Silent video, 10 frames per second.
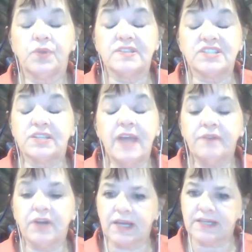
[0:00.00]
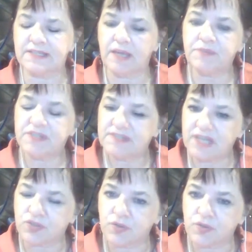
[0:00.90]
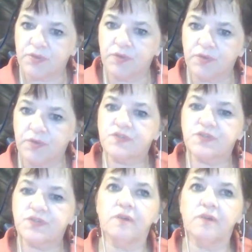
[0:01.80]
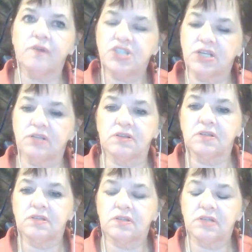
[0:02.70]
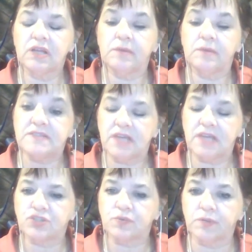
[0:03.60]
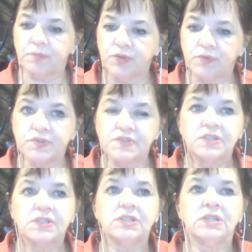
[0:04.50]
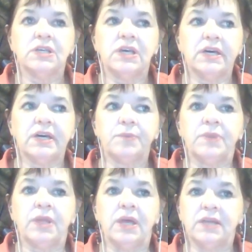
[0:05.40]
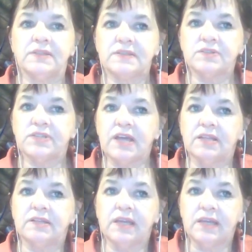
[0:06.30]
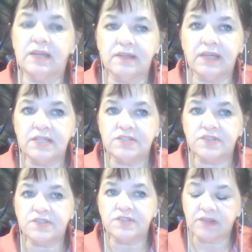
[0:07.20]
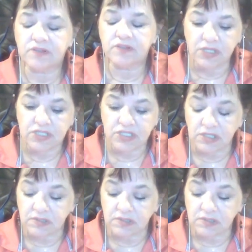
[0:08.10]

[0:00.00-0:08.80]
never accept sexual abuse of children, and I mean sexual abuse. And so they did some anthropological